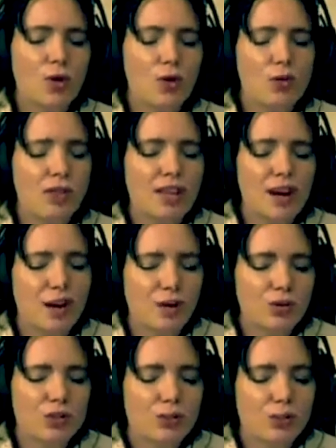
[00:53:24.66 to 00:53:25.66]
the
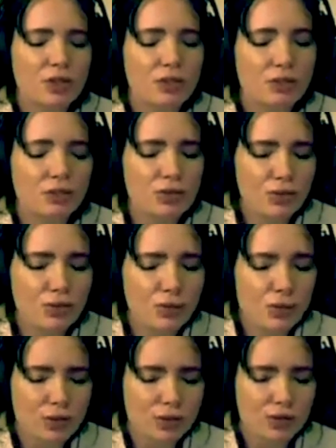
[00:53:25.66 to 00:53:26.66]
ultimate
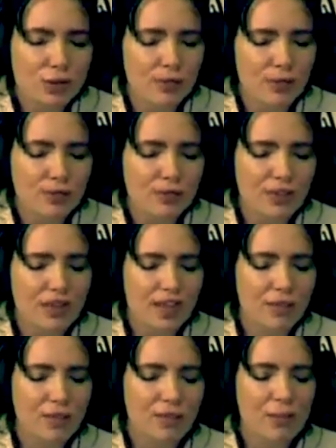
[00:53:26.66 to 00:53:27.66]
truth
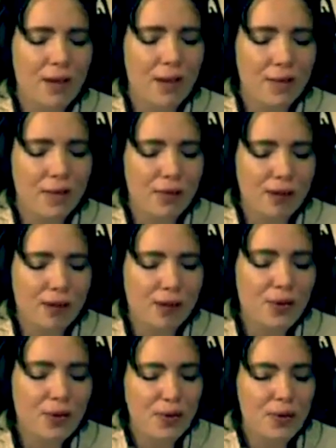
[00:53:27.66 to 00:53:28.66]
in remembering
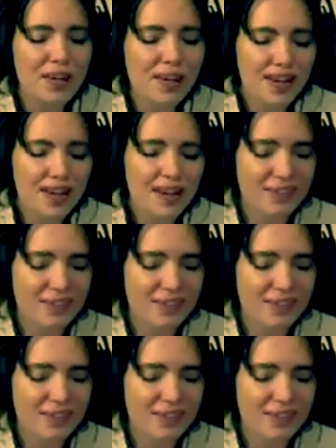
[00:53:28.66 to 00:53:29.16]
who we are.